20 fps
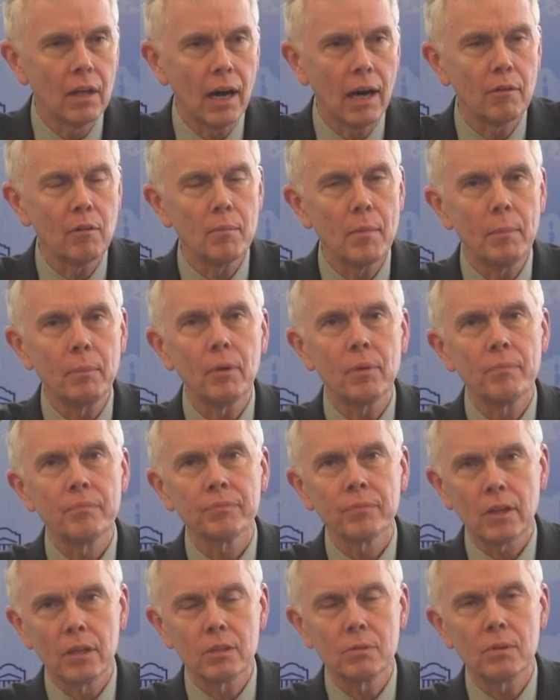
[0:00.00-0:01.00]
I remember,
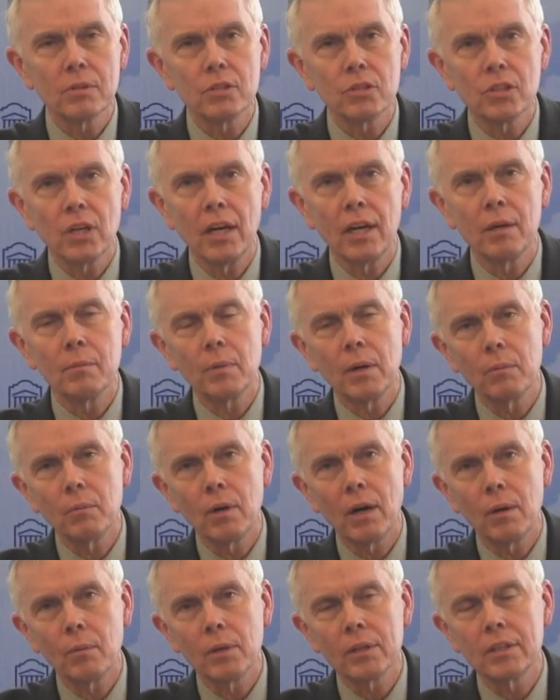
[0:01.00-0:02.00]
this was in China, but
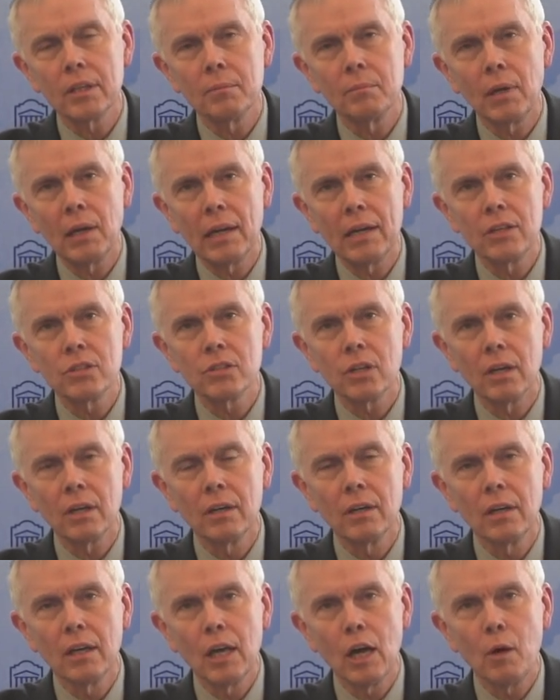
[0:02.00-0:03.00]
when I worked in Malaysia,
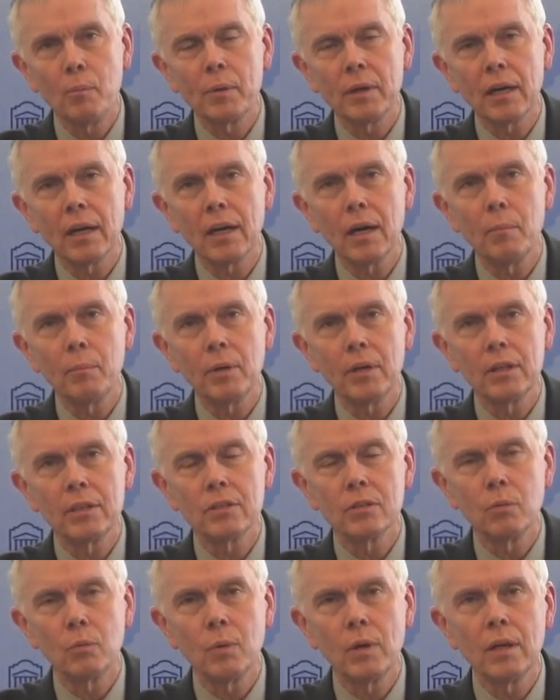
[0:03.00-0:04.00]
helping a company
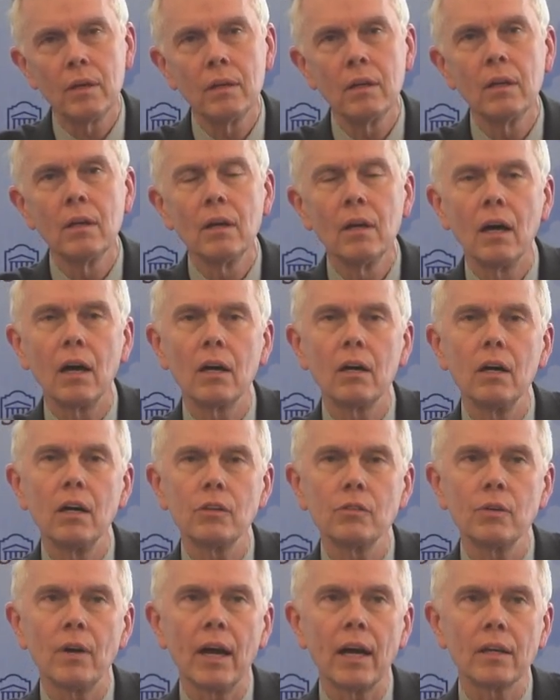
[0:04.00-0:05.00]
to win a
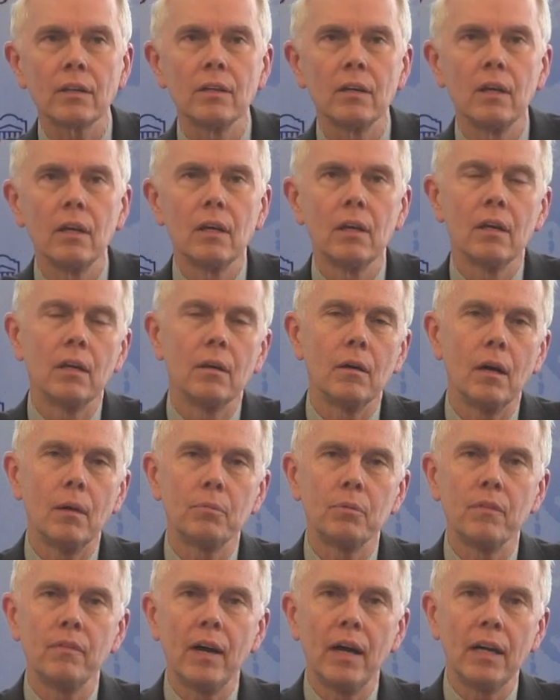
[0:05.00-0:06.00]
contract uh,
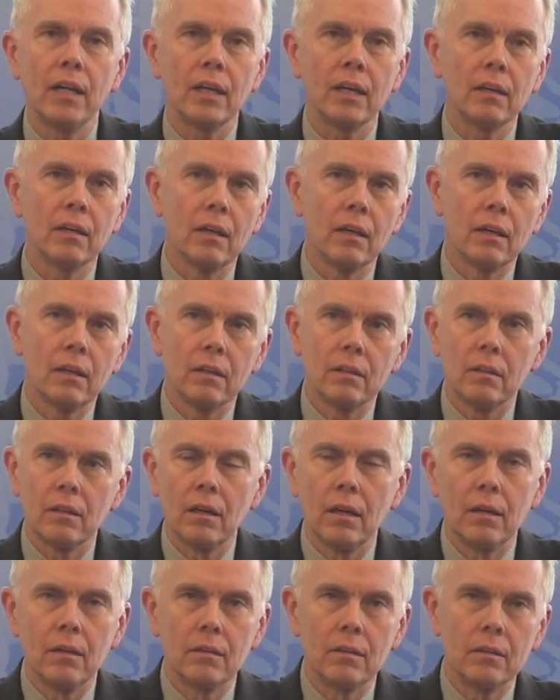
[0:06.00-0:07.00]
providing
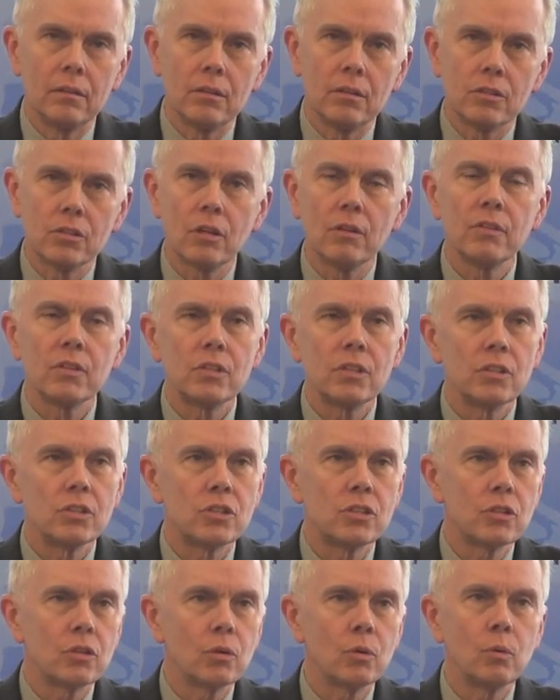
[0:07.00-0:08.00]
uh,
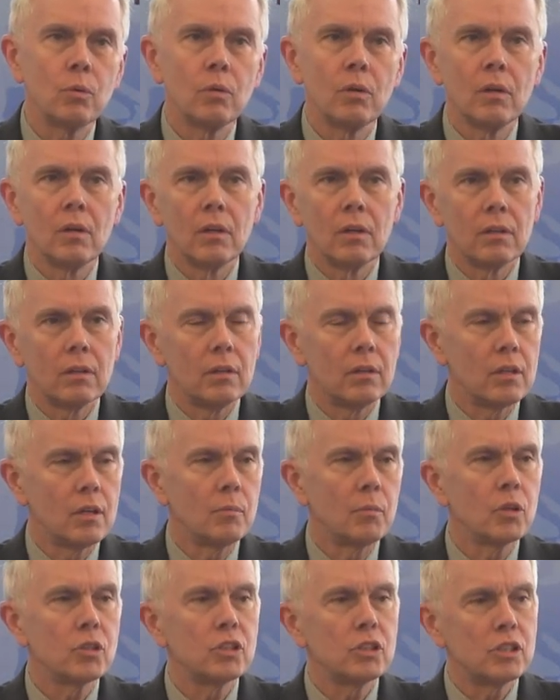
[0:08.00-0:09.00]
services to the
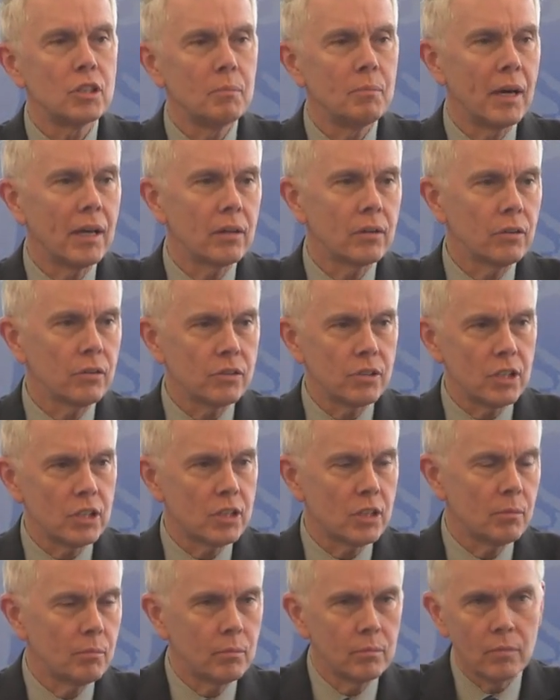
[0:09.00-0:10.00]
emergency medical
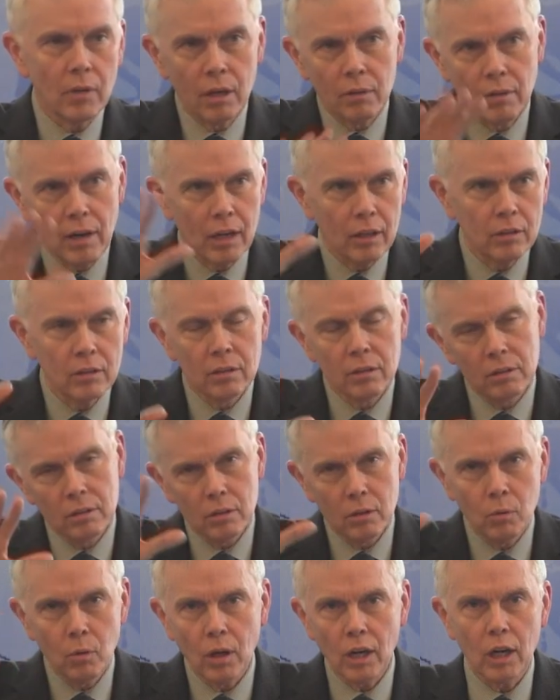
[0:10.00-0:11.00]
system around
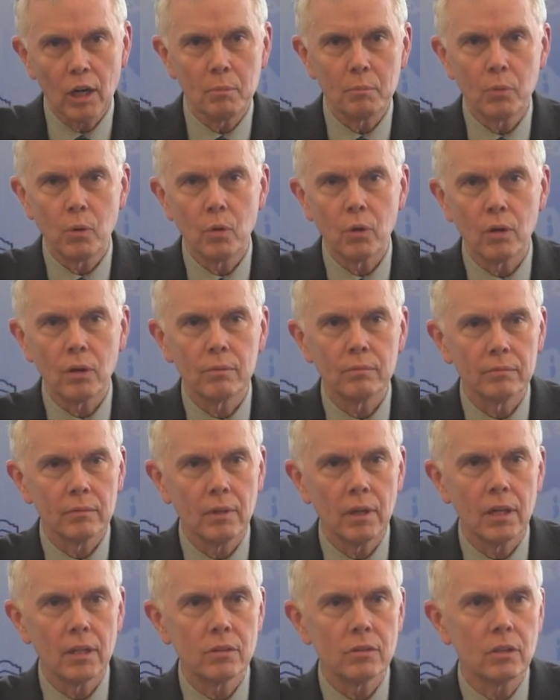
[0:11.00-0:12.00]
Kuala Lumpur.
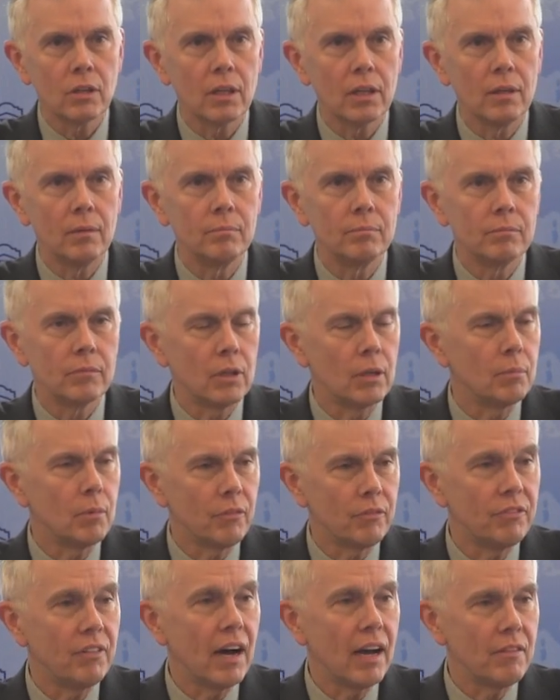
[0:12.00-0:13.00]
And it took him, you know,
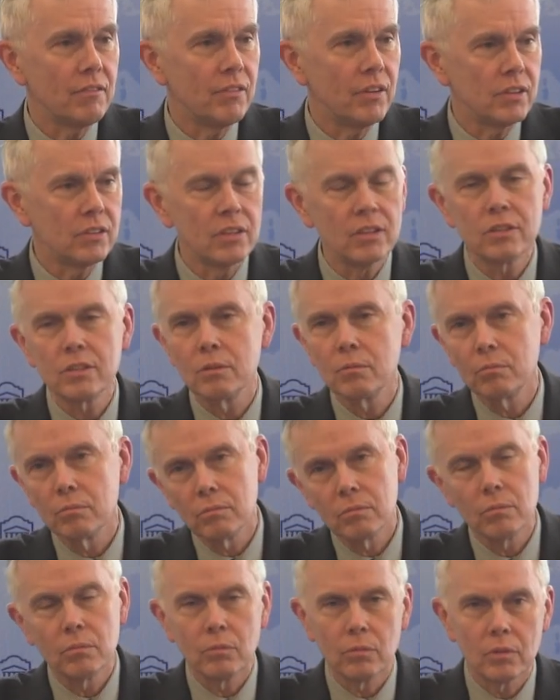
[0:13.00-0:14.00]
about five visits,
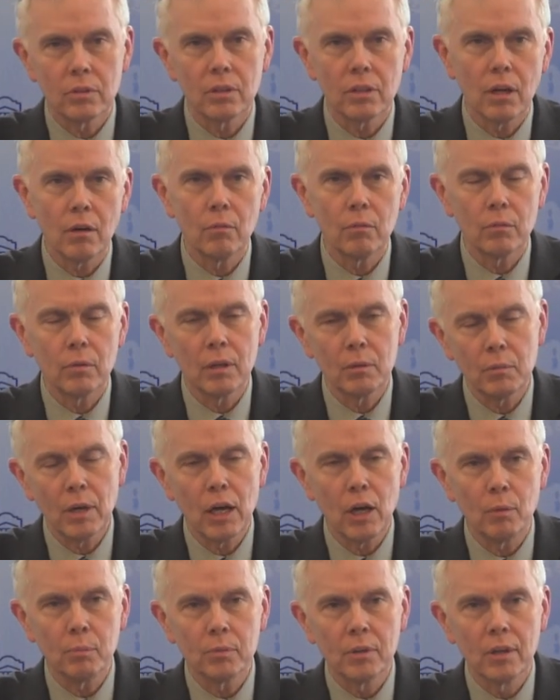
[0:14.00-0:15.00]
and we,
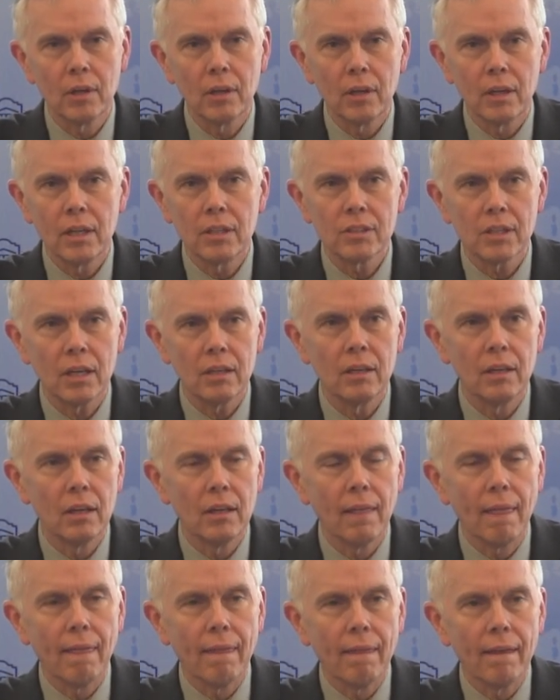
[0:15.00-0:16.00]
we helped. And he said,
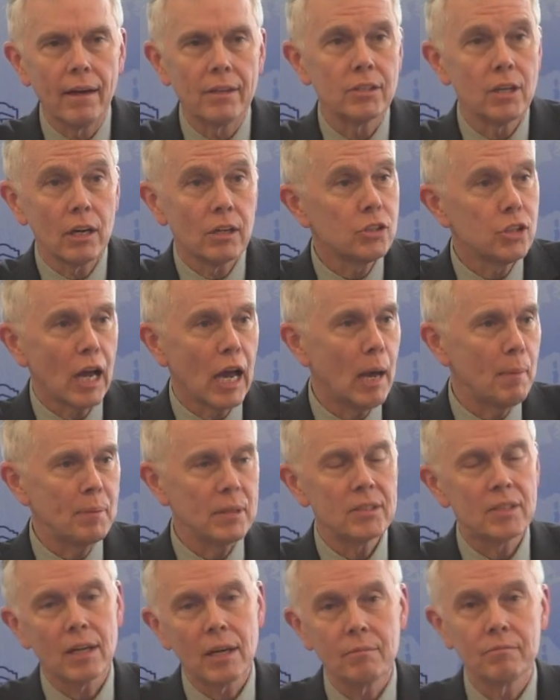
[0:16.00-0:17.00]
I said, aren't you
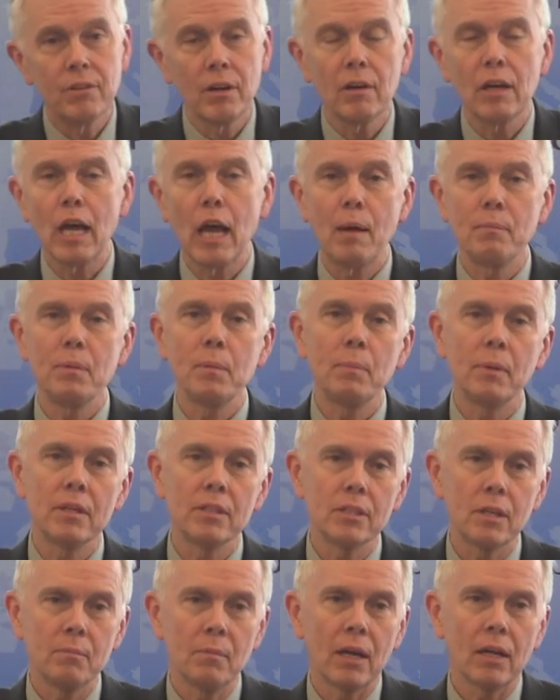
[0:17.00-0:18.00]
happy? He said, I'm very happy, but
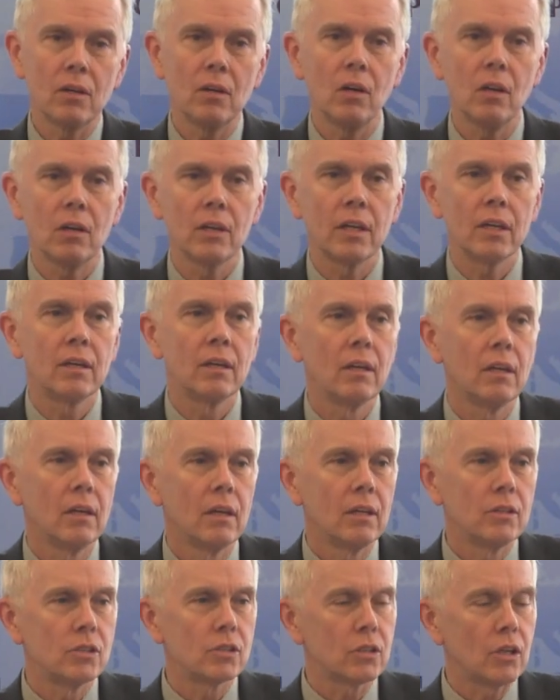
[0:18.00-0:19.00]
he said, my colleague
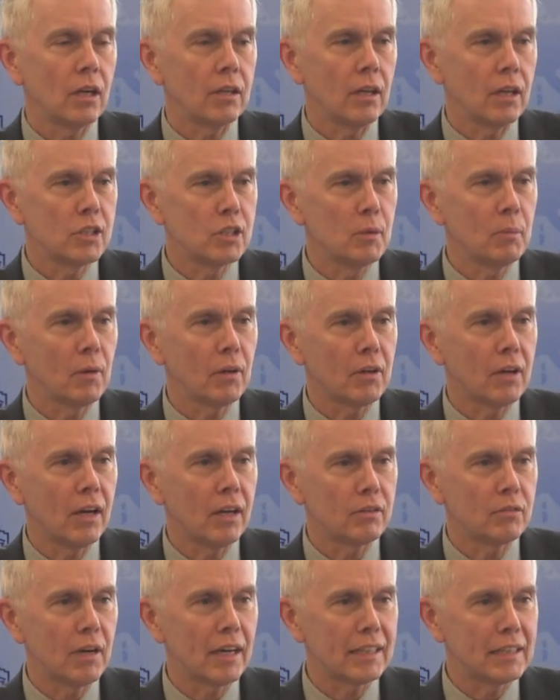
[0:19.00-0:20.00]
just got a similar
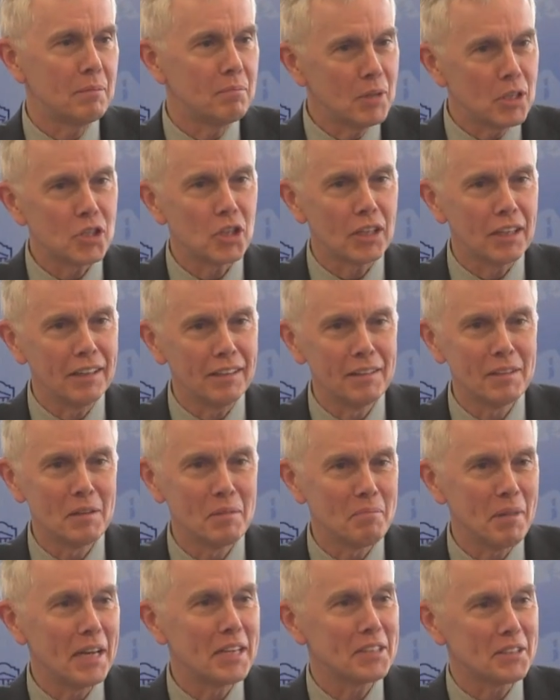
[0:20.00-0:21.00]
contract in Michigan
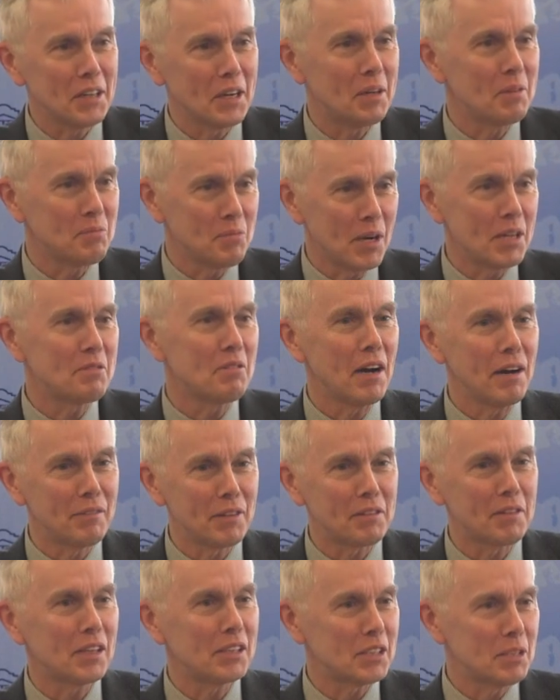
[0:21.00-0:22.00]
based on one drive
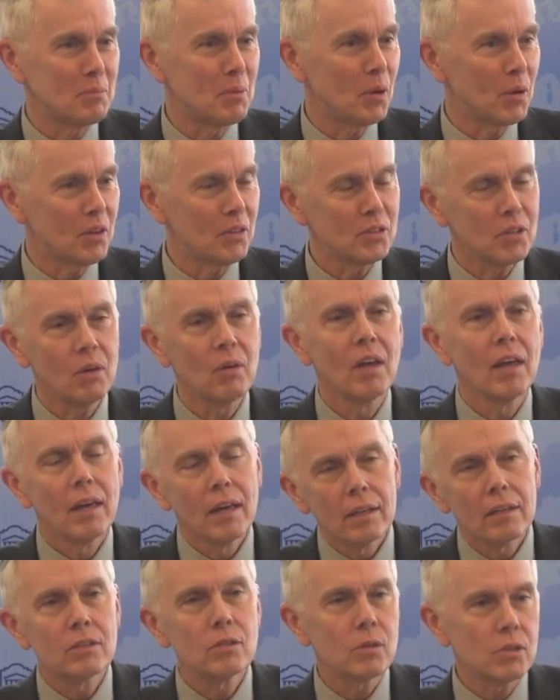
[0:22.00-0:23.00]
across the border. So
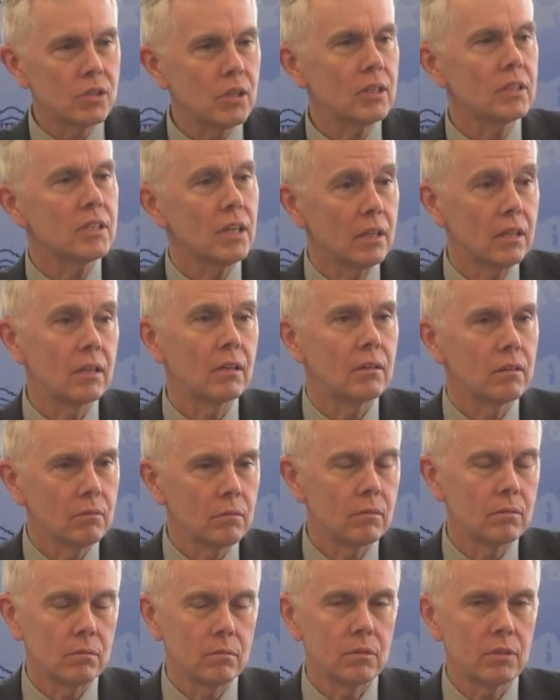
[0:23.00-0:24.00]
to a certain
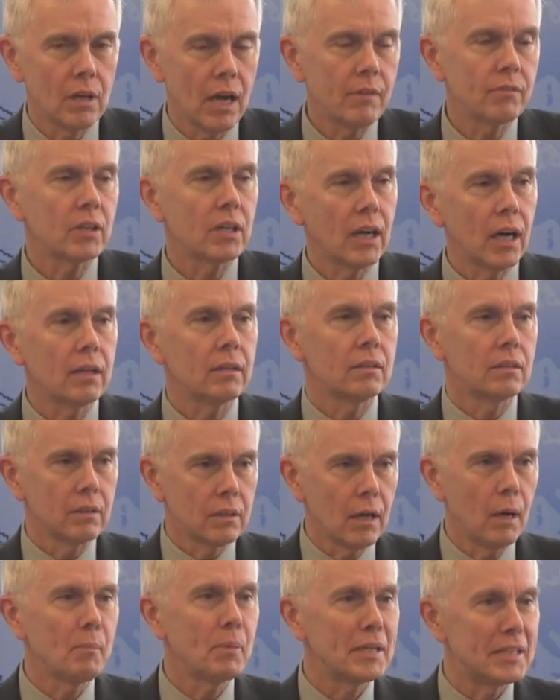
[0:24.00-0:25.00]
extent, you have to
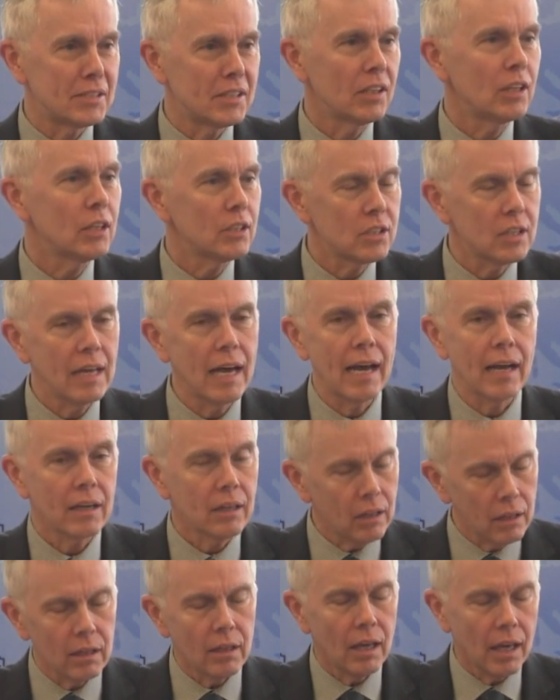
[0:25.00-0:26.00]
cut companies a little
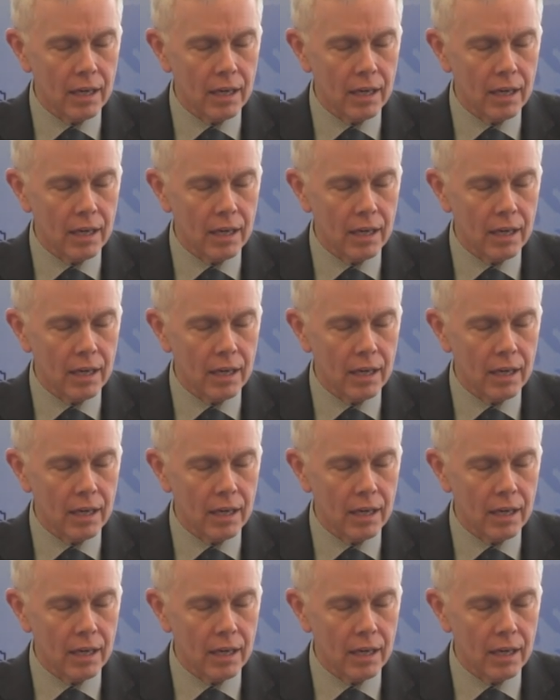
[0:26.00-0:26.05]
slack.